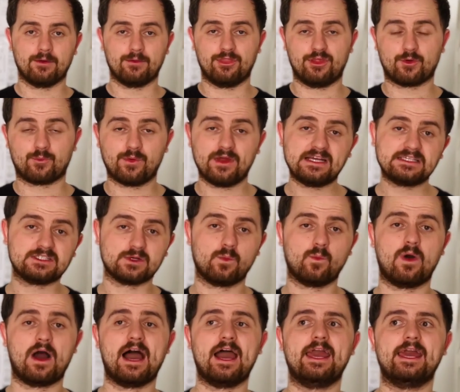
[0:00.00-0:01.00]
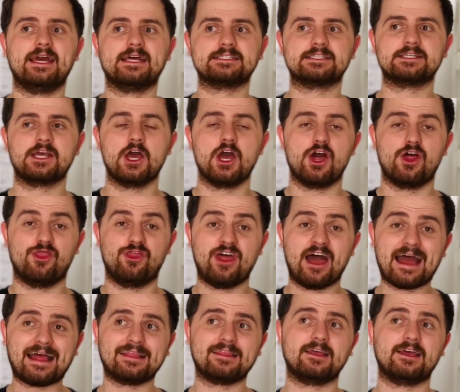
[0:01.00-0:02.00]
The reason why is
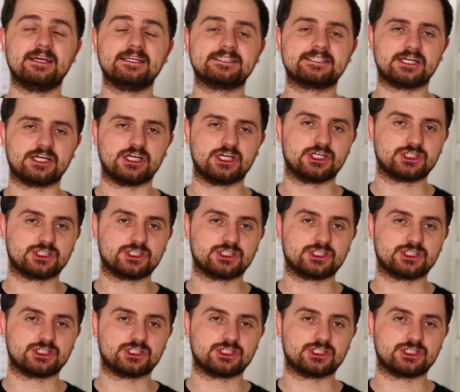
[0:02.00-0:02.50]
that is a